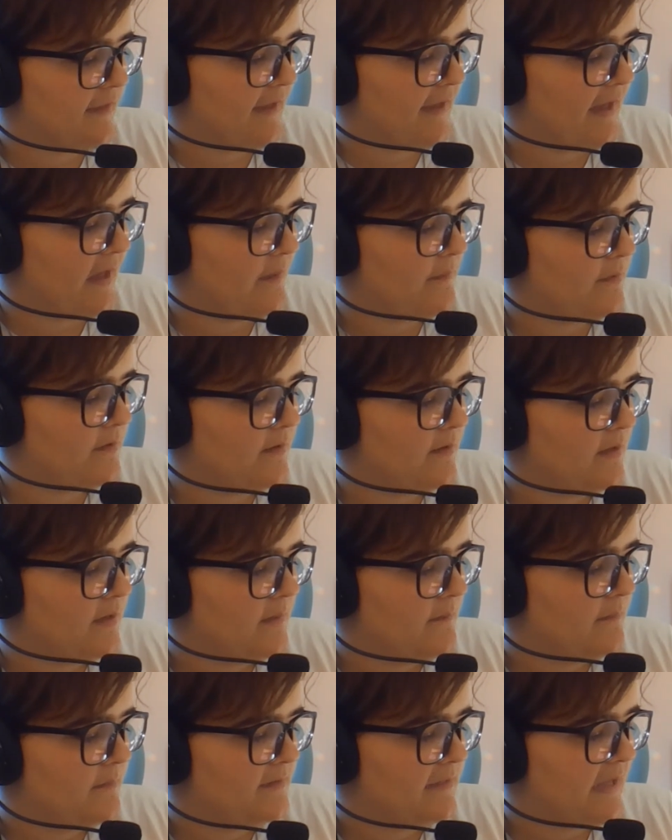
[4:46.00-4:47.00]
the HAB,
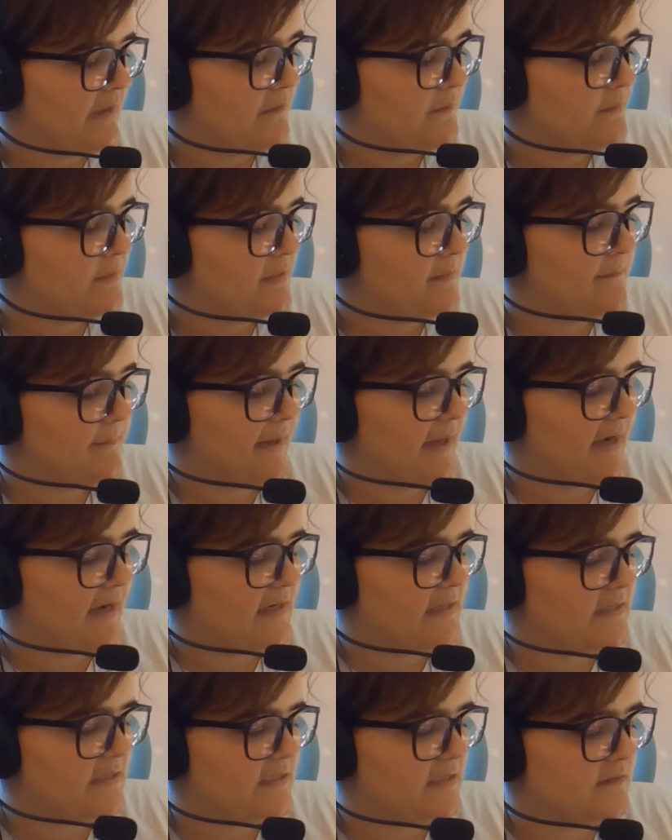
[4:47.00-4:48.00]
but that would be a bad
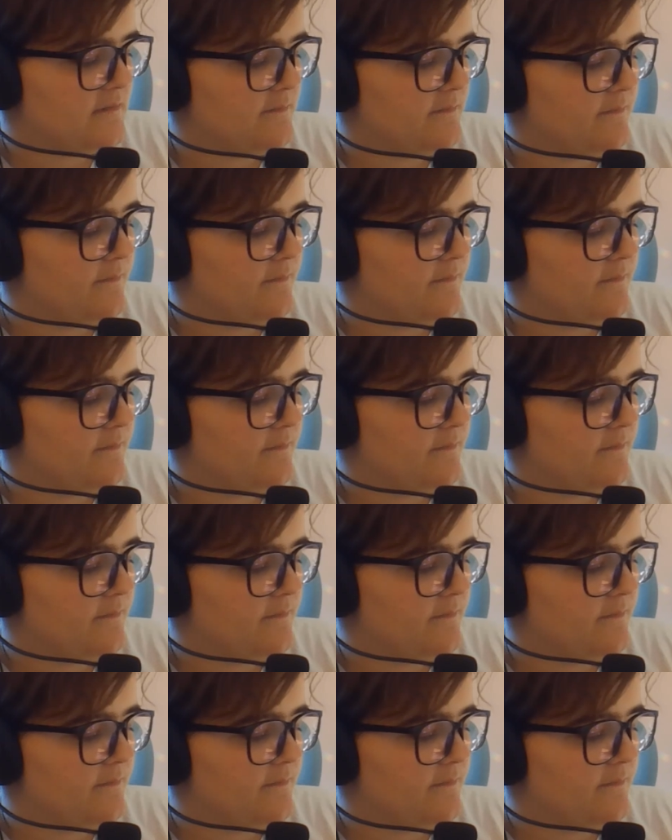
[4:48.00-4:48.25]
idea.